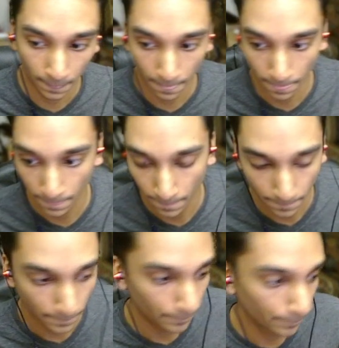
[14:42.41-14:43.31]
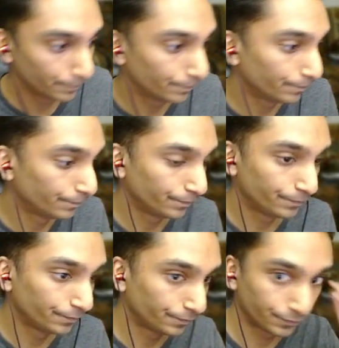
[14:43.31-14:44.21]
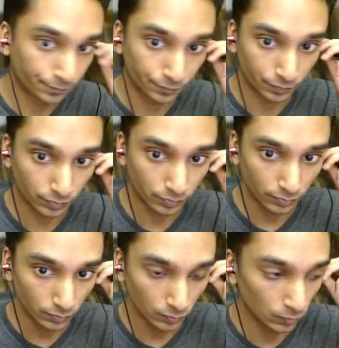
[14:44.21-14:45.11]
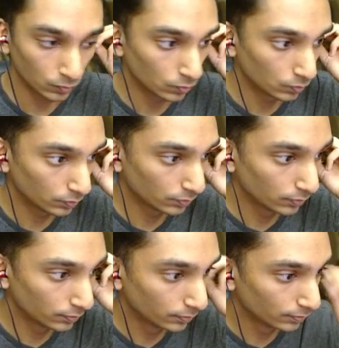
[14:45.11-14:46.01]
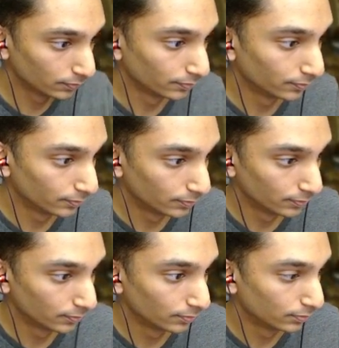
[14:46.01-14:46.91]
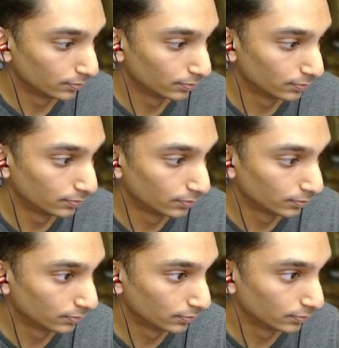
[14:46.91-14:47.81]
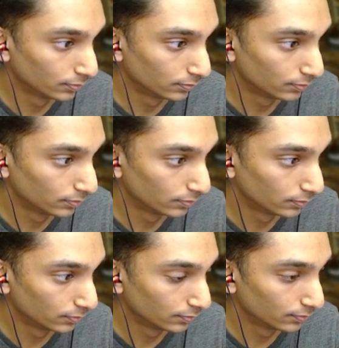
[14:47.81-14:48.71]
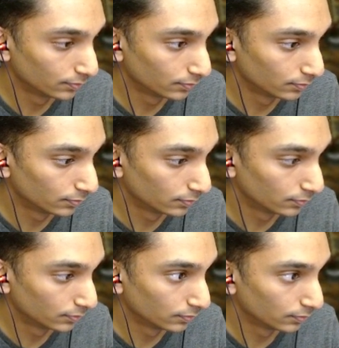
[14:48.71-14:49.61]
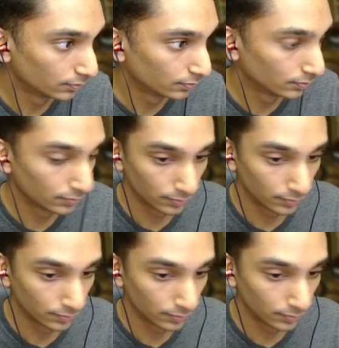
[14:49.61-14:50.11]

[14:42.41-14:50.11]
(no one is talking)